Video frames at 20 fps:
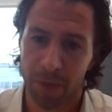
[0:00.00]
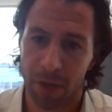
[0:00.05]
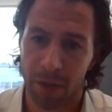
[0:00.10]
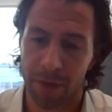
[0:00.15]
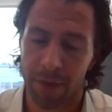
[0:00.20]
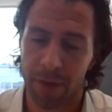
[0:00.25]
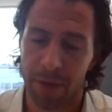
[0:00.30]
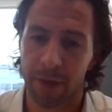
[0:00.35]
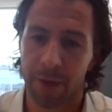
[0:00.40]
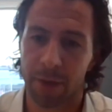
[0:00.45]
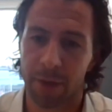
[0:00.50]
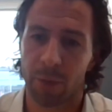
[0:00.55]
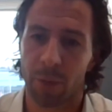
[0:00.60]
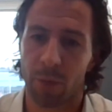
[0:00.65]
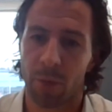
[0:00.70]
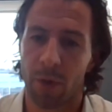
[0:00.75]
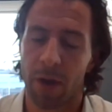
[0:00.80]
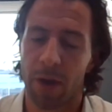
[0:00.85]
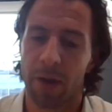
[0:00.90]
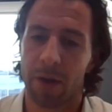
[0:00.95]
I think
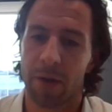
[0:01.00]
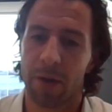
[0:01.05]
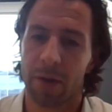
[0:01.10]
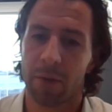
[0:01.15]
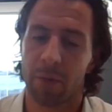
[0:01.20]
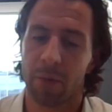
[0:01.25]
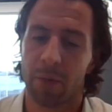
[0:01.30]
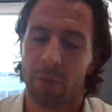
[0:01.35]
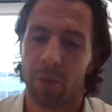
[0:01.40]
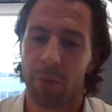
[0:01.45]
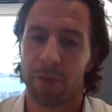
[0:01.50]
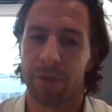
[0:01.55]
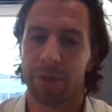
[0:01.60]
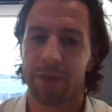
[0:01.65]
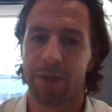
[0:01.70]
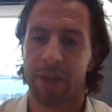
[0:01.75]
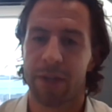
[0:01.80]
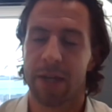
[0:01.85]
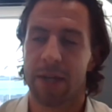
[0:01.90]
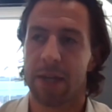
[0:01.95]
where we've
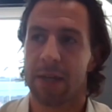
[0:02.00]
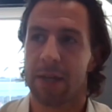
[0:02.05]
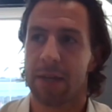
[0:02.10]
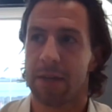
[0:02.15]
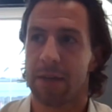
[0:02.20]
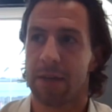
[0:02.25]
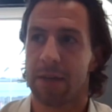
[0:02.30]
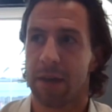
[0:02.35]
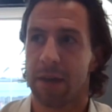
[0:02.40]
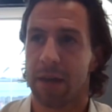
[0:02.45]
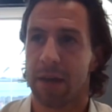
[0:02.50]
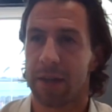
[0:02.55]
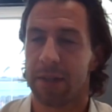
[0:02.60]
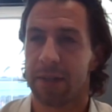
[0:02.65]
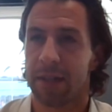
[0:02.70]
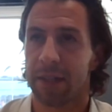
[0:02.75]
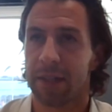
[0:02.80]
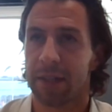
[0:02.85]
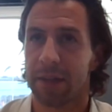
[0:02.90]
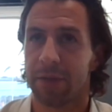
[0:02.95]
seen a
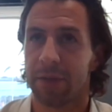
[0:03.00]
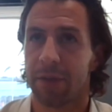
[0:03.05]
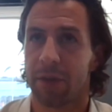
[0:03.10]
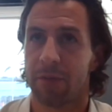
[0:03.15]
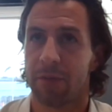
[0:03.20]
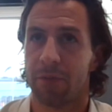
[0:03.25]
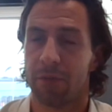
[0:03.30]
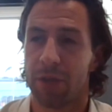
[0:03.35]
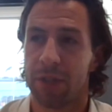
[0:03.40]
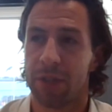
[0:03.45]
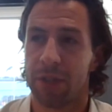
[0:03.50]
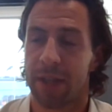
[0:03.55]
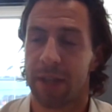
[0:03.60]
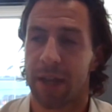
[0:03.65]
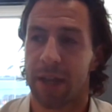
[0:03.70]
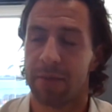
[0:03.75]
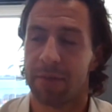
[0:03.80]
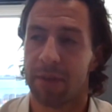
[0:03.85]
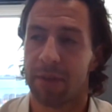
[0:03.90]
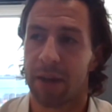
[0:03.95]
significant
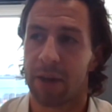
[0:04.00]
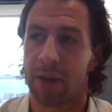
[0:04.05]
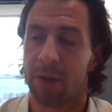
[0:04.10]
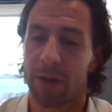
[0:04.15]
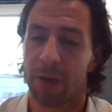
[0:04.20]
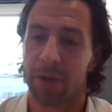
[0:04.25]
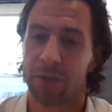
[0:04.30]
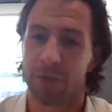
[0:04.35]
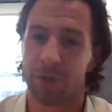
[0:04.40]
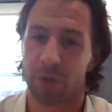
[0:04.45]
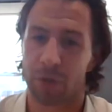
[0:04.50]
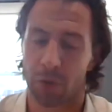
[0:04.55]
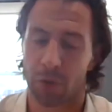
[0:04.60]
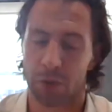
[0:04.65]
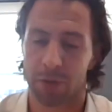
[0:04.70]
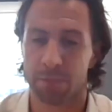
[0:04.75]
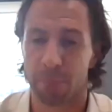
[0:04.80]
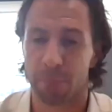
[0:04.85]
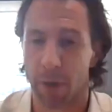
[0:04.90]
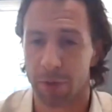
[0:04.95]
reset in valuations
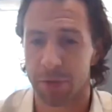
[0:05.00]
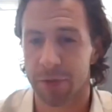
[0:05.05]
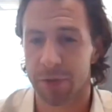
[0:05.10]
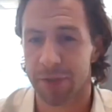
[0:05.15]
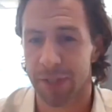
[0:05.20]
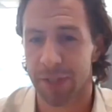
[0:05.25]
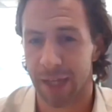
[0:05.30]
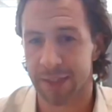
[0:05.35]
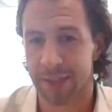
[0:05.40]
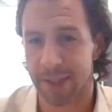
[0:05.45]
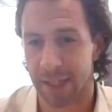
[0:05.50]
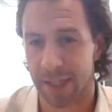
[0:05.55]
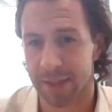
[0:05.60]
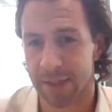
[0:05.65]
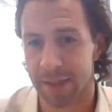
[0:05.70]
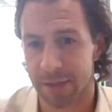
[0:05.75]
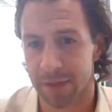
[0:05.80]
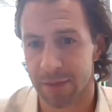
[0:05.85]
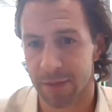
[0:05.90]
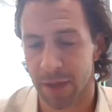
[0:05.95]
across most tech
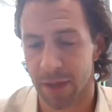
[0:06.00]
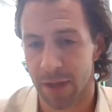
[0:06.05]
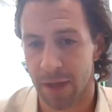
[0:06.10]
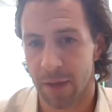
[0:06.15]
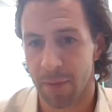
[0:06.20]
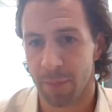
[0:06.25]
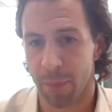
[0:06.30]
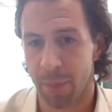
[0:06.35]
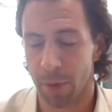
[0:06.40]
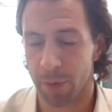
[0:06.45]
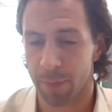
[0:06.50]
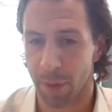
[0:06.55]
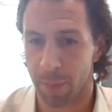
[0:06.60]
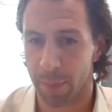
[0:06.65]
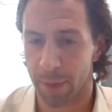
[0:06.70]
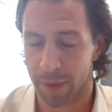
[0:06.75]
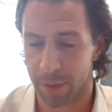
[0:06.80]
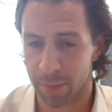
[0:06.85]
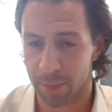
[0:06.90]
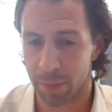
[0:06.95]
sectors, both
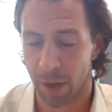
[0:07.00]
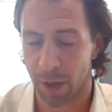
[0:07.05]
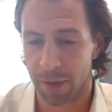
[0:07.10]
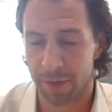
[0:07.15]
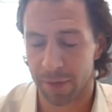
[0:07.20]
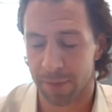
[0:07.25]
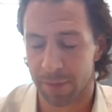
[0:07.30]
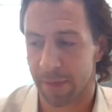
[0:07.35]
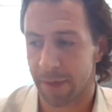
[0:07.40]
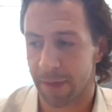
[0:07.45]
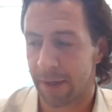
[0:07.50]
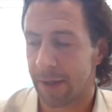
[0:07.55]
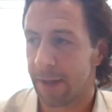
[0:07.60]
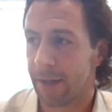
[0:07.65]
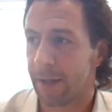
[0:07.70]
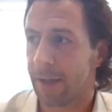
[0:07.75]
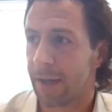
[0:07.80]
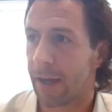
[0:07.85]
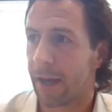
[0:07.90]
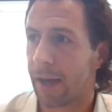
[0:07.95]
public and private,
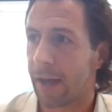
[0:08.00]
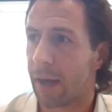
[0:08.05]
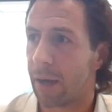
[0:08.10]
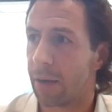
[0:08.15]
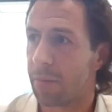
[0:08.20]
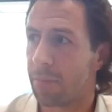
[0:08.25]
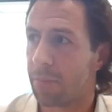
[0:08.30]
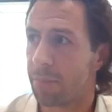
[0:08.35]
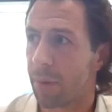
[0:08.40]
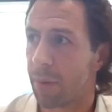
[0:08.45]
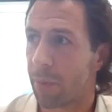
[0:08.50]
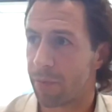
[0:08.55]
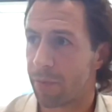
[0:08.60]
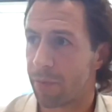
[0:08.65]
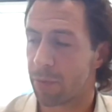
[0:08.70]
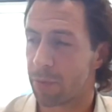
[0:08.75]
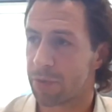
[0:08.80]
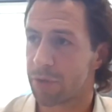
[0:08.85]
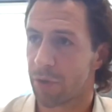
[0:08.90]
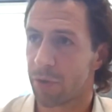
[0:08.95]
but
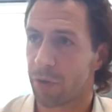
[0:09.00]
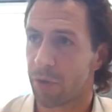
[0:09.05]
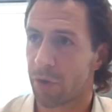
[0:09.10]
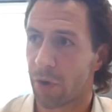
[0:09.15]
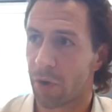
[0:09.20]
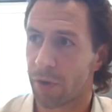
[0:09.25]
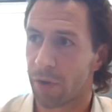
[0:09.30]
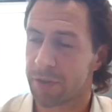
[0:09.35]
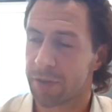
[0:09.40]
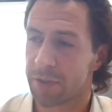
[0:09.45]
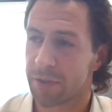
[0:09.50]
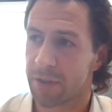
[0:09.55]
we've also got